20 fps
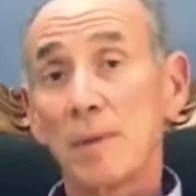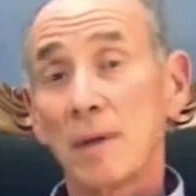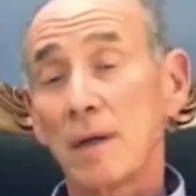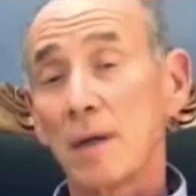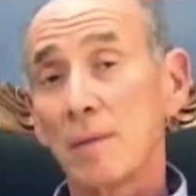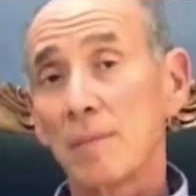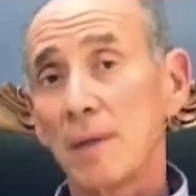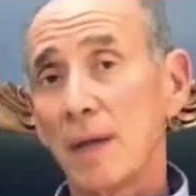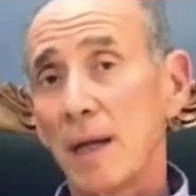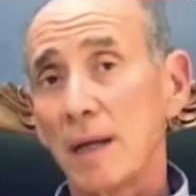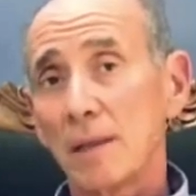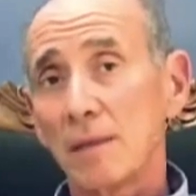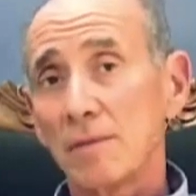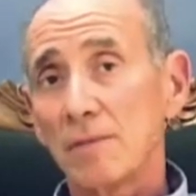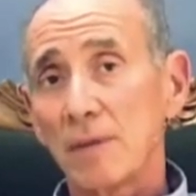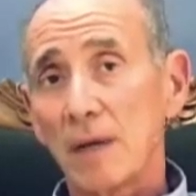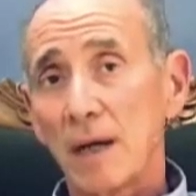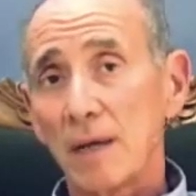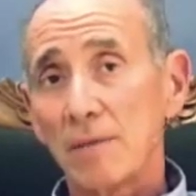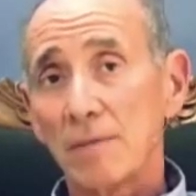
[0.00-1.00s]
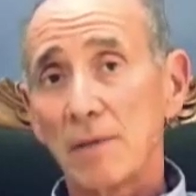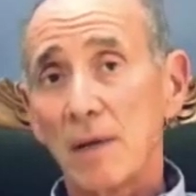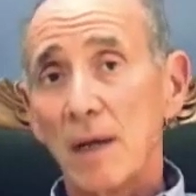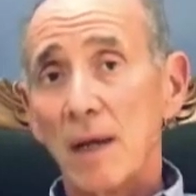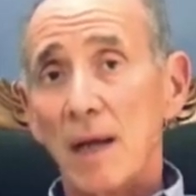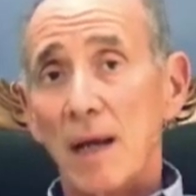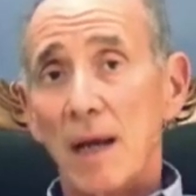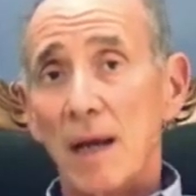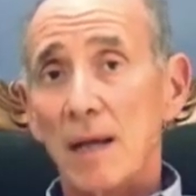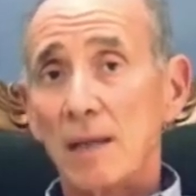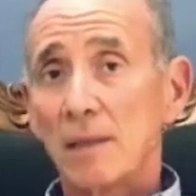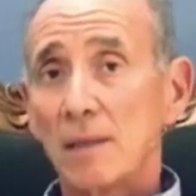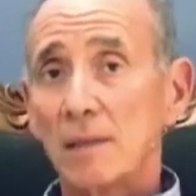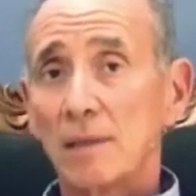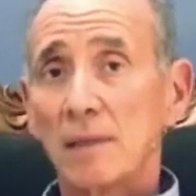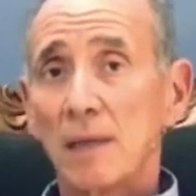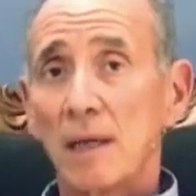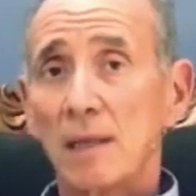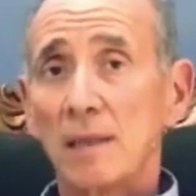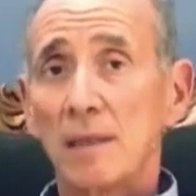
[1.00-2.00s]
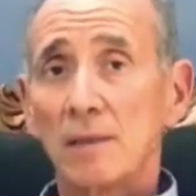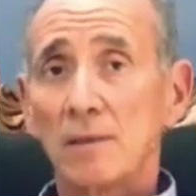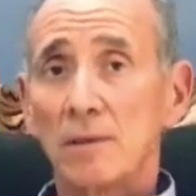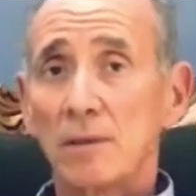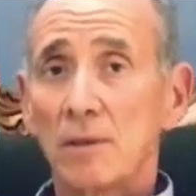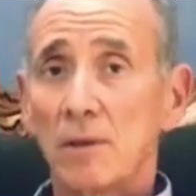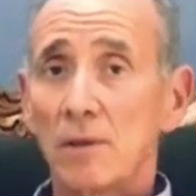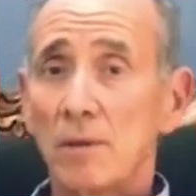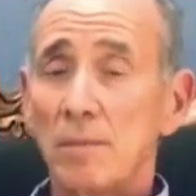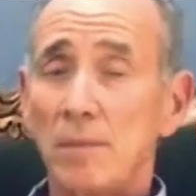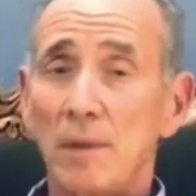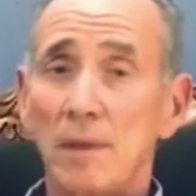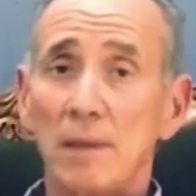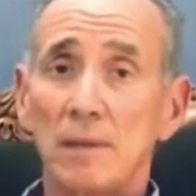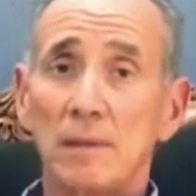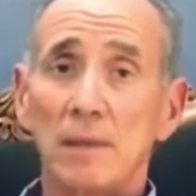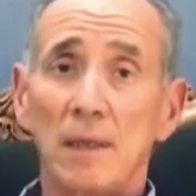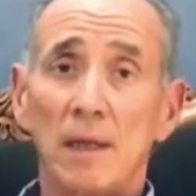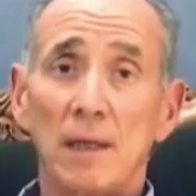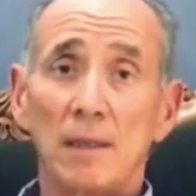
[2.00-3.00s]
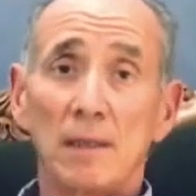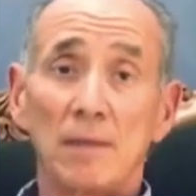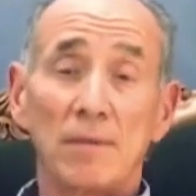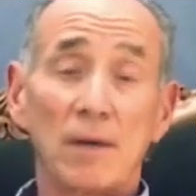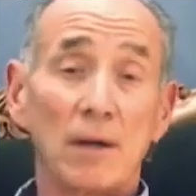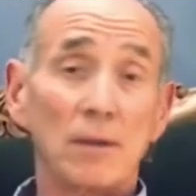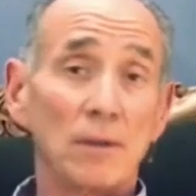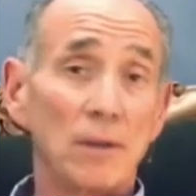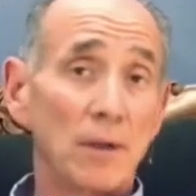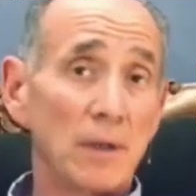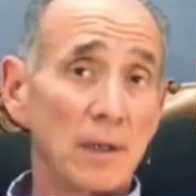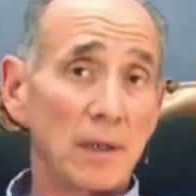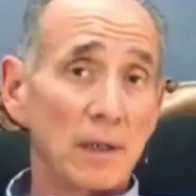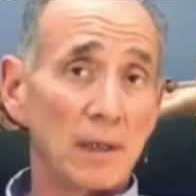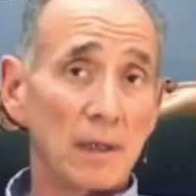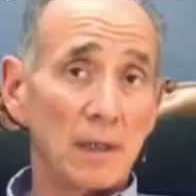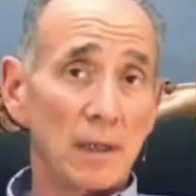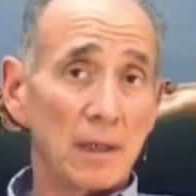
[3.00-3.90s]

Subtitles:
become the end of life, and it does not necessarily mean it's the end of our learning.